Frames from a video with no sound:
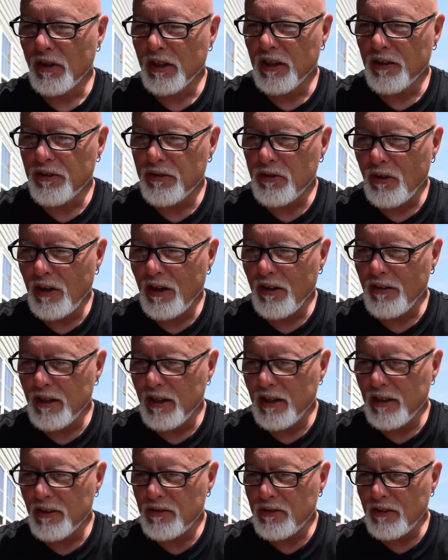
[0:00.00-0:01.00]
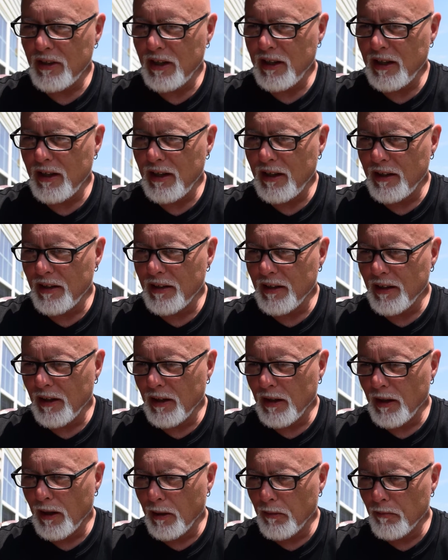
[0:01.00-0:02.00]
get through all this and
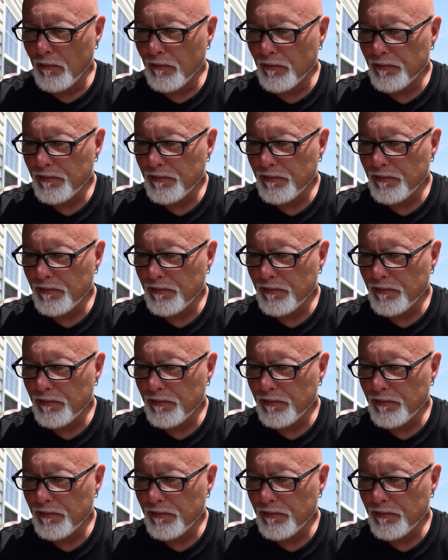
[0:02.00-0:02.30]
um,